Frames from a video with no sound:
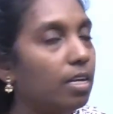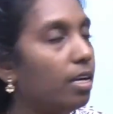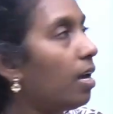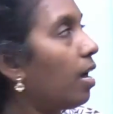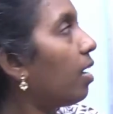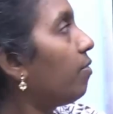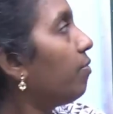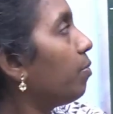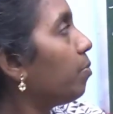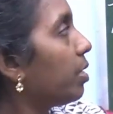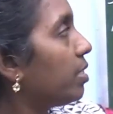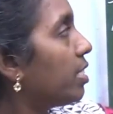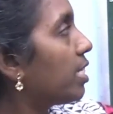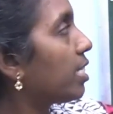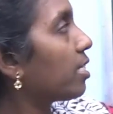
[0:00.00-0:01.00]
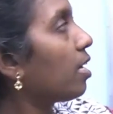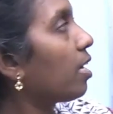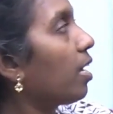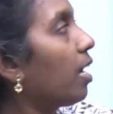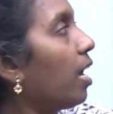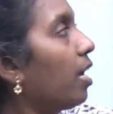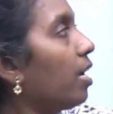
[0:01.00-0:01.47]
alphabets
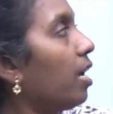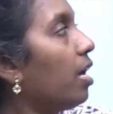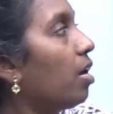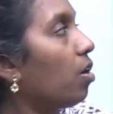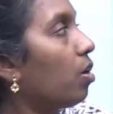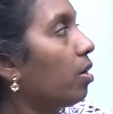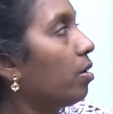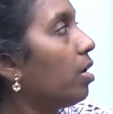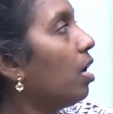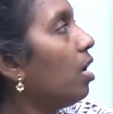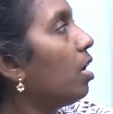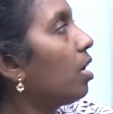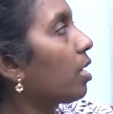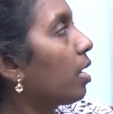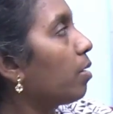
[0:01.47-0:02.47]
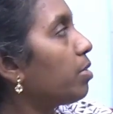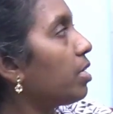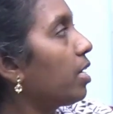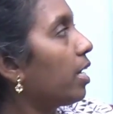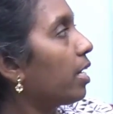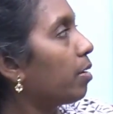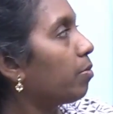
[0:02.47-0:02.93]
AA or capital
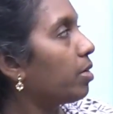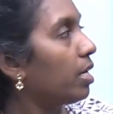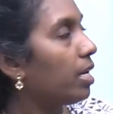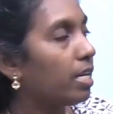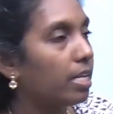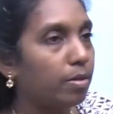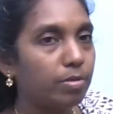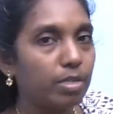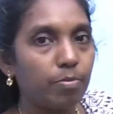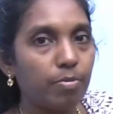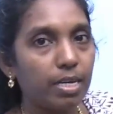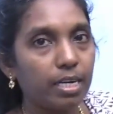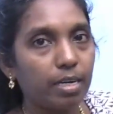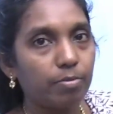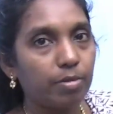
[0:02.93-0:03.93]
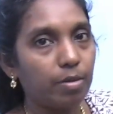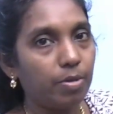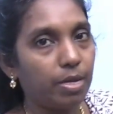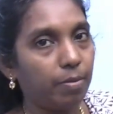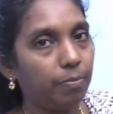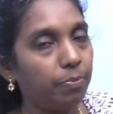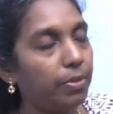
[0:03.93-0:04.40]
A, capital A, capital B, capital
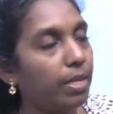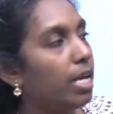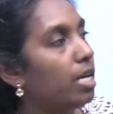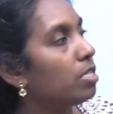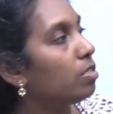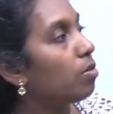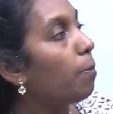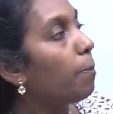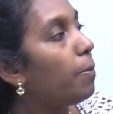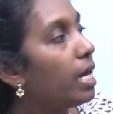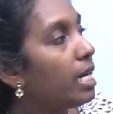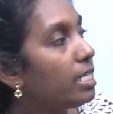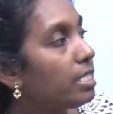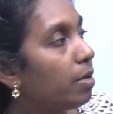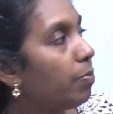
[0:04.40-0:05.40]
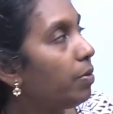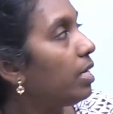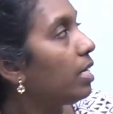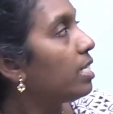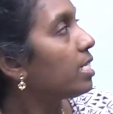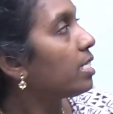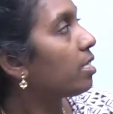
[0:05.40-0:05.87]
B. So, multiple
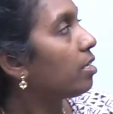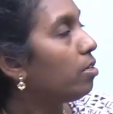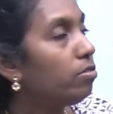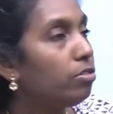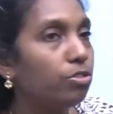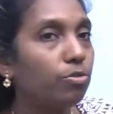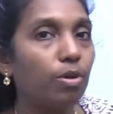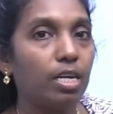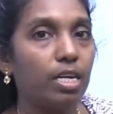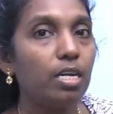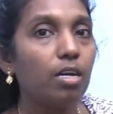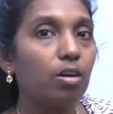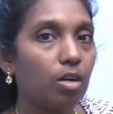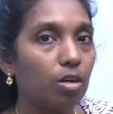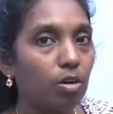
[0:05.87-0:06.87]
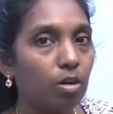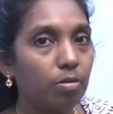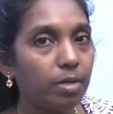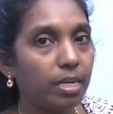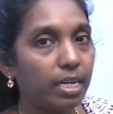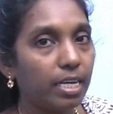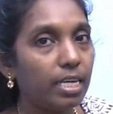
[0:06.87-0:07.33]
alleles, usually or
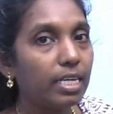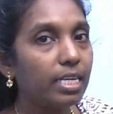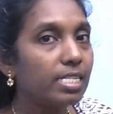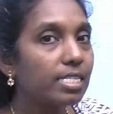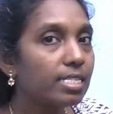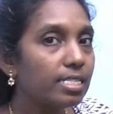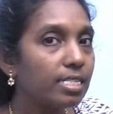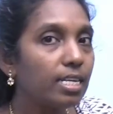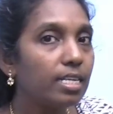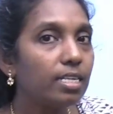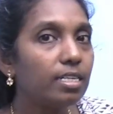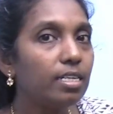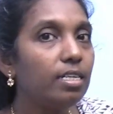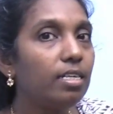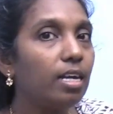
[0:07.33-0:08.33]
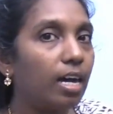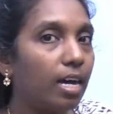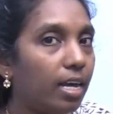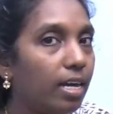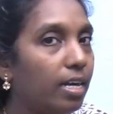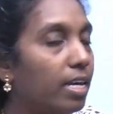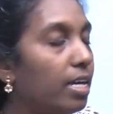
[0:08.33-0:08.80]
normally a single
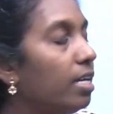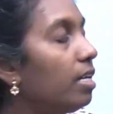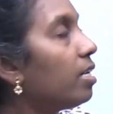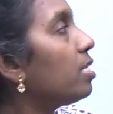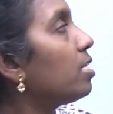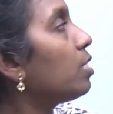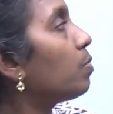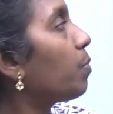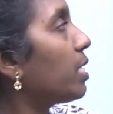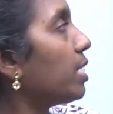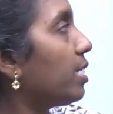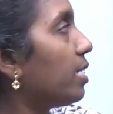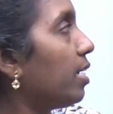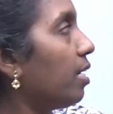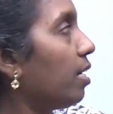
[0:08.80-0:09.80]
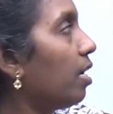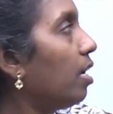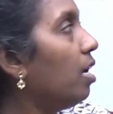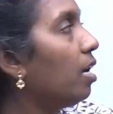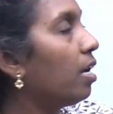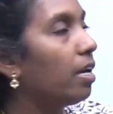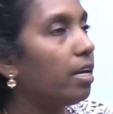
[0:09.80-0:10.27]
allele is present
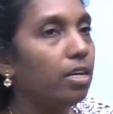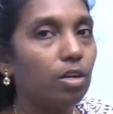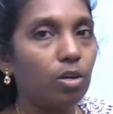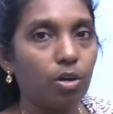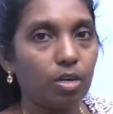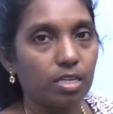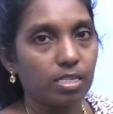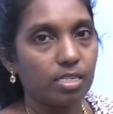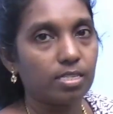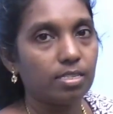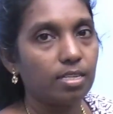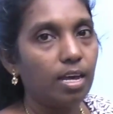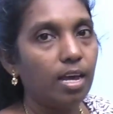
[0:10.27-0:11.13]
in a locus,